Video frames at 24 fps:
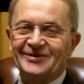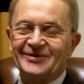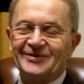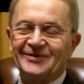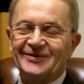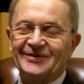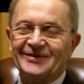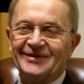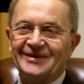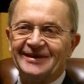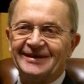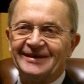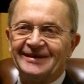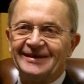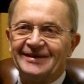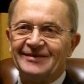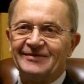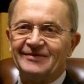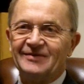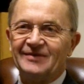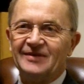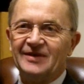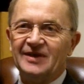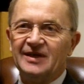so
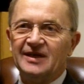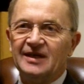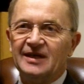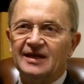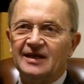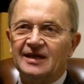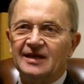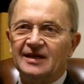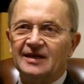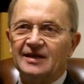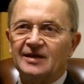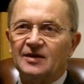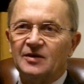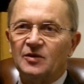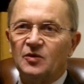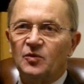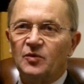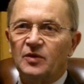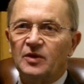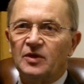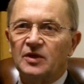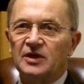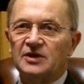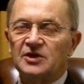um,
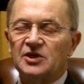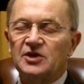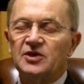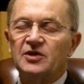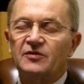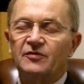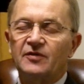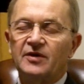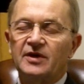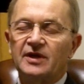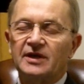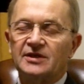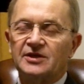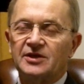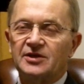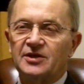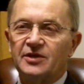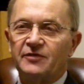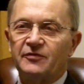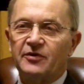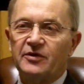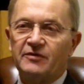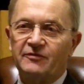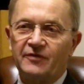it's a different it's a
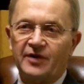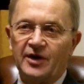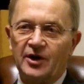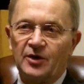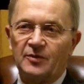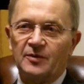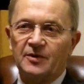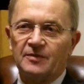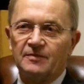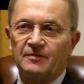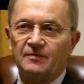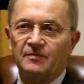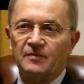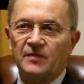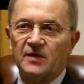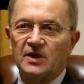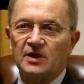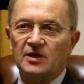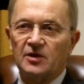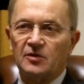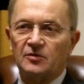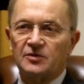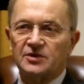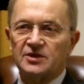different environment.
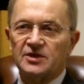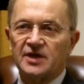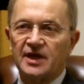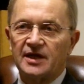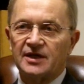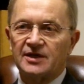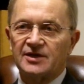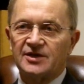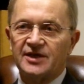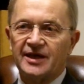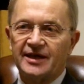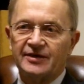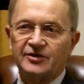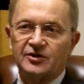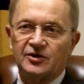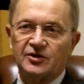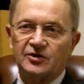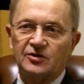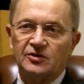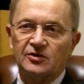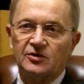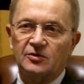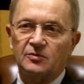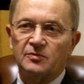You know, it's not a
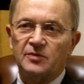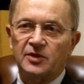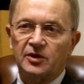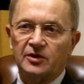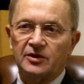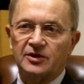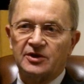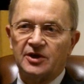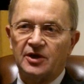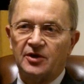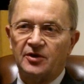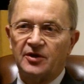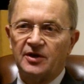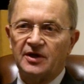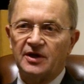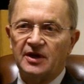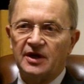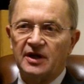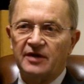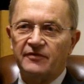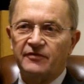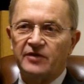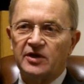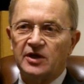tactical
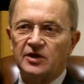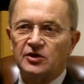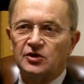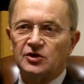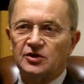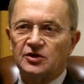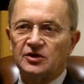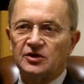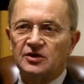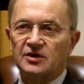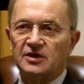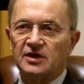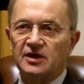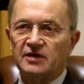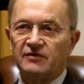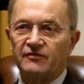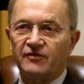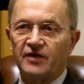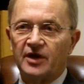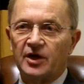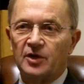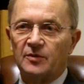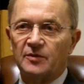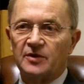military aviation
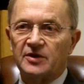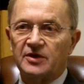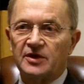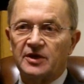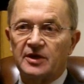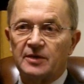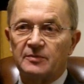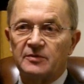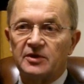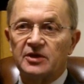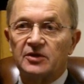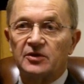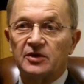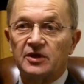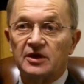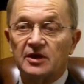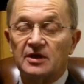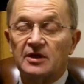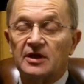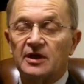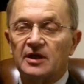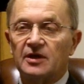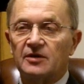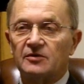environment that I'm dealing
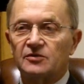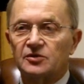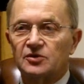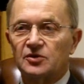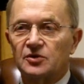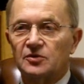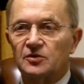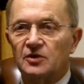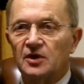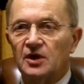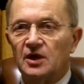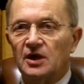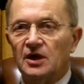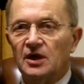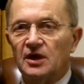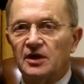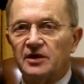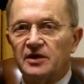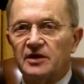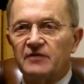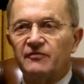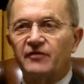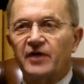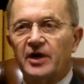in now. So
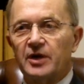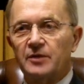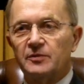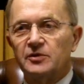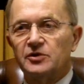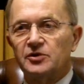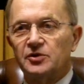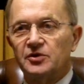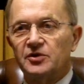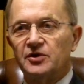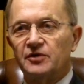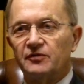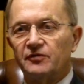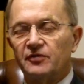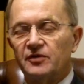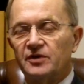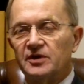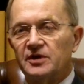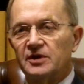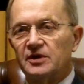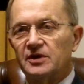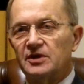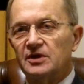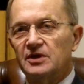the environments are
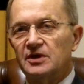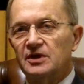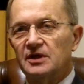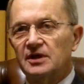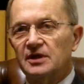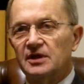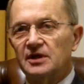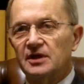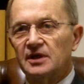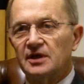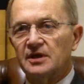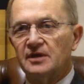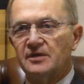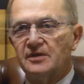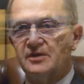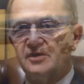different. The uh,